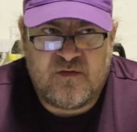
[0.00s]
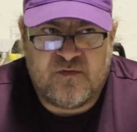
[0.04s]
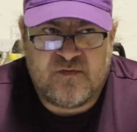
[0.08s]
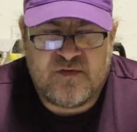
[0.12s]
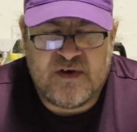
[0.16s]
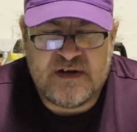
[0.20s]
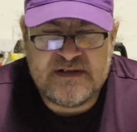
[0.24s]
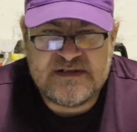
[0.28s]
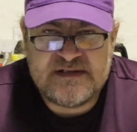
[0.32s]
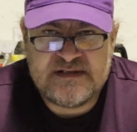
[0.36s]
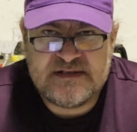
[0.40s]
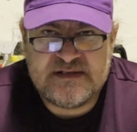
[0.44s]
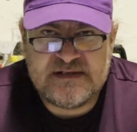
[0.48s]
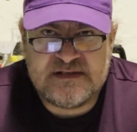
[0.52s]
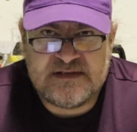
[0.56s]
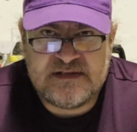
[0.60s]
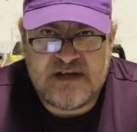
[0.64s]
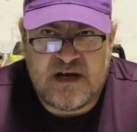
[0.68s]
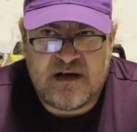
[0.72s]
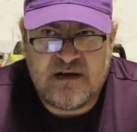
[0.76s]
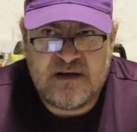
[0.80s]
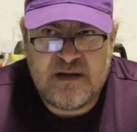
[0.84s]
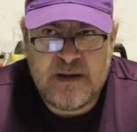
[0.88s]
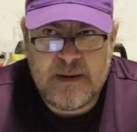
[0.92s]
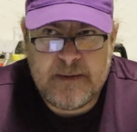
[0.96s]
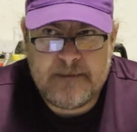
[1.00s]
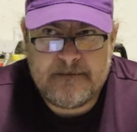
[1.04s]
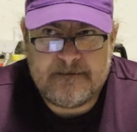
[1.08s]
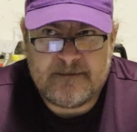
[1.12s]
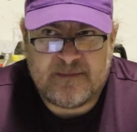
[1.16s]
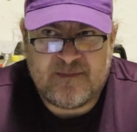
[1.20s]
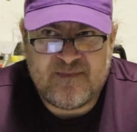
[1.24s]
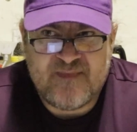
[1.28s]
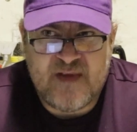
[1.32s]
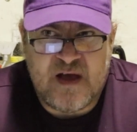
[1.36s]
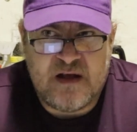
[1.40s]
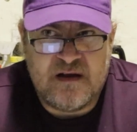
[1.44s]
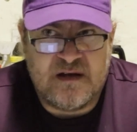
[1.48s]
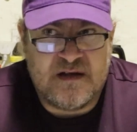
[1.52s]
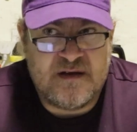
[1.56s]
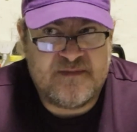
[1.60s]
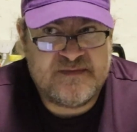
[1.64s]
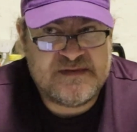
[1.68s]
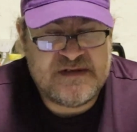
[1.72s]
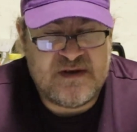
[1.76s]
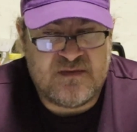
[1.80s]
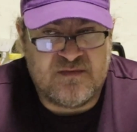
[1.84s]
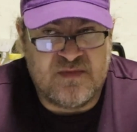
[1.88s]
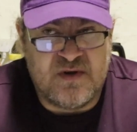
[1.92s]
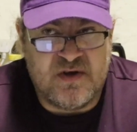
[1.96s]
front of the tongue.
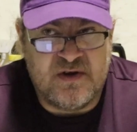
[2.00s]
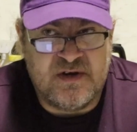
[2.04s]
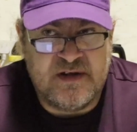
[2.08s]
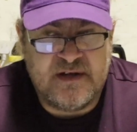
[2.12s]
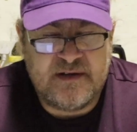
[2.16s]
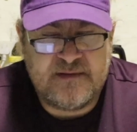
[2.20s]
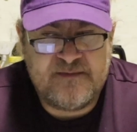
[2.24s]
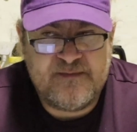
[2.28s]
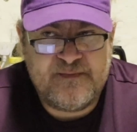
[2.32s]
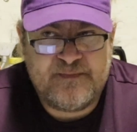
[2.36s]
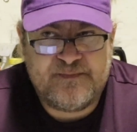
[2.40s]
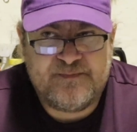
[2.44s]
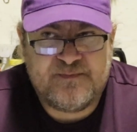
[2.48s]
Lips are burning.